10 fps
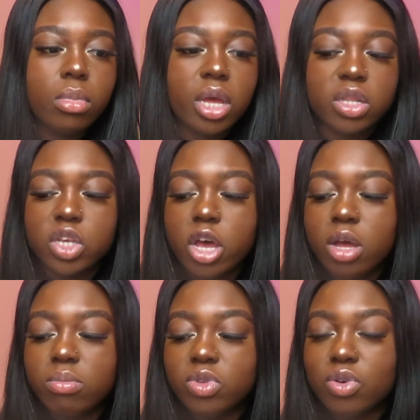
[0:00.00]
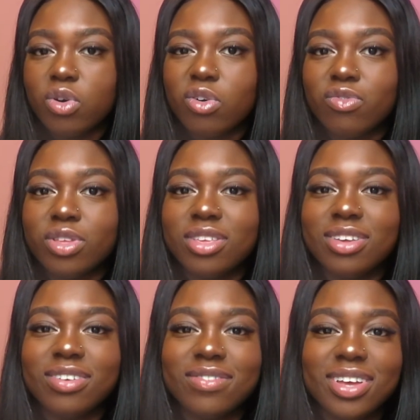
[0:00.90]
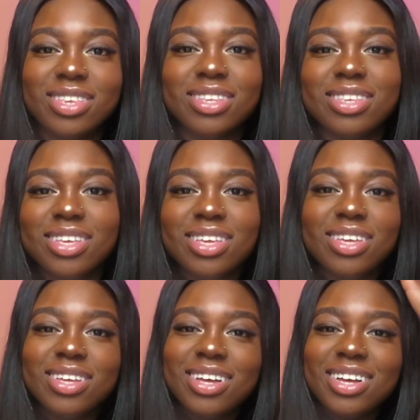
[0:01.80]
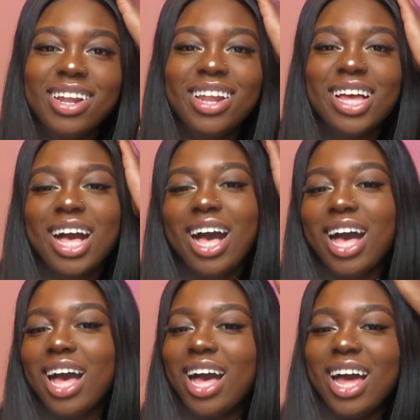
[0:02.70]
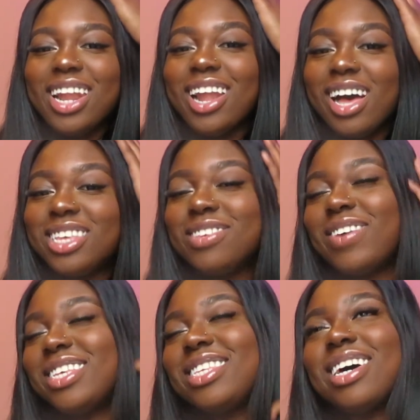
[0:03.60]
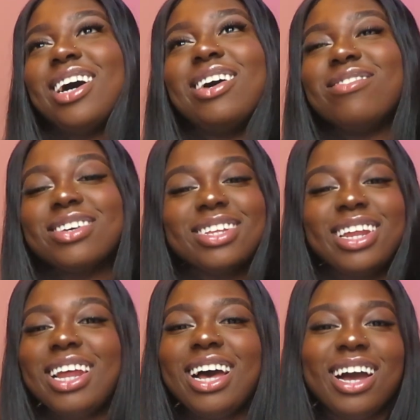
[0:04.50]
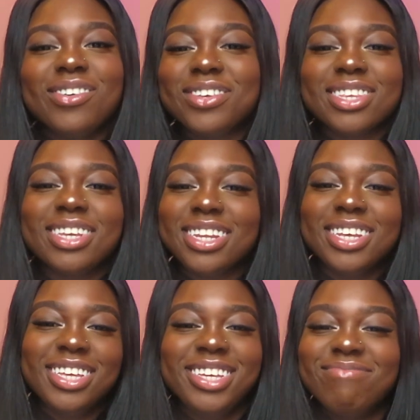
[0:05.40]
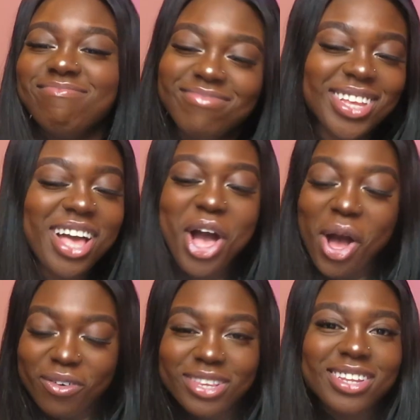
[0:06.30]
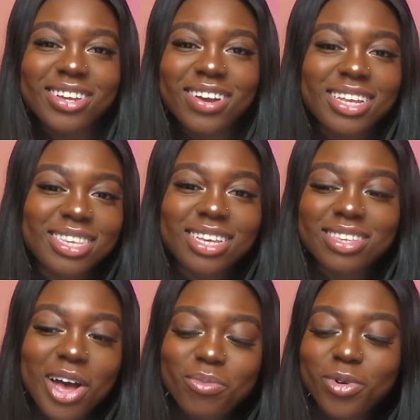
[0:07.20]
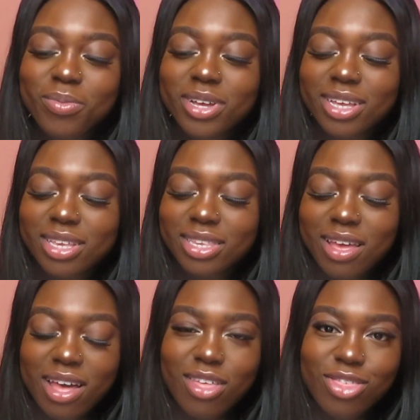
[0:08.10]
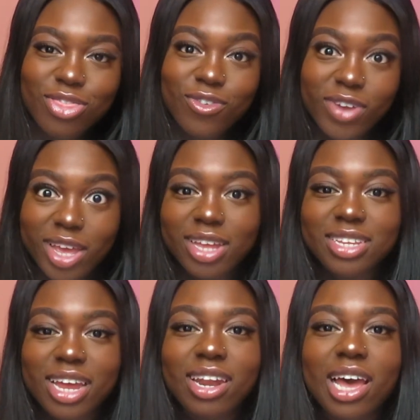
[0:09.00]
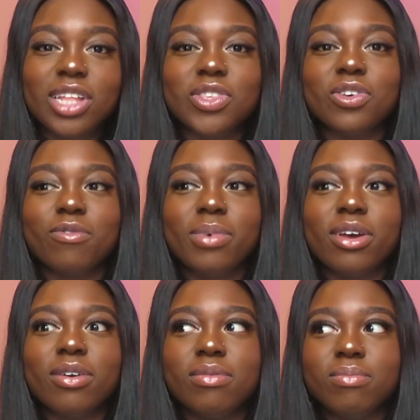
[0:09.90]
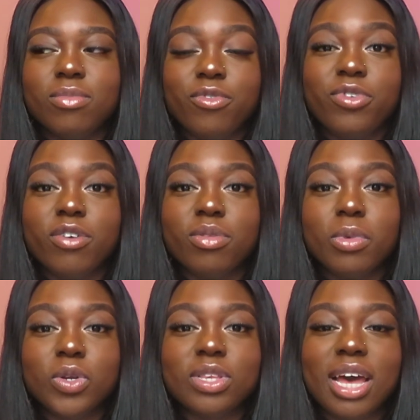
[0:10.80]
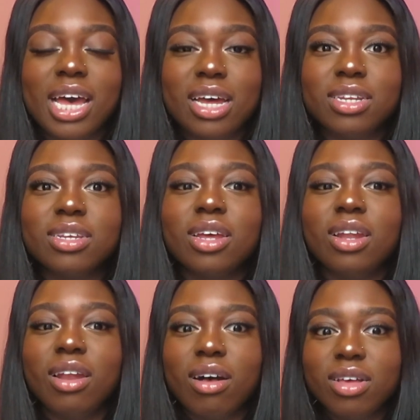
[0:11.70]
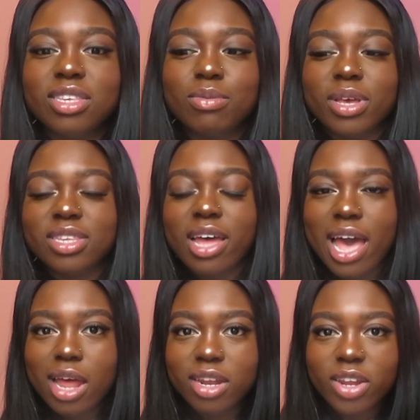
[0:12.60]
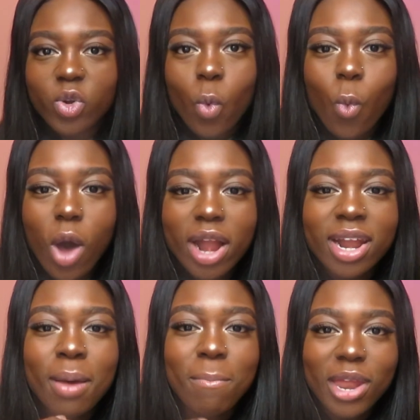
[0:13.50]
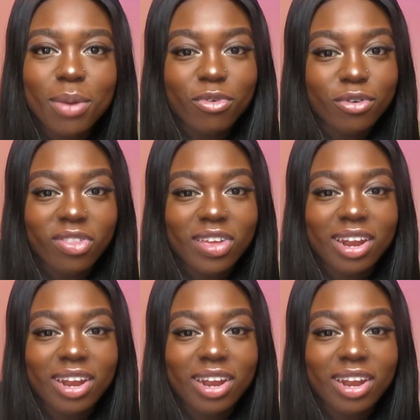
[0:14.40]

In terms of university, last semester, I'm not gonna lie, I wasn't the greatest example, because three of the modules I had last semester, I handed in 1 minute before the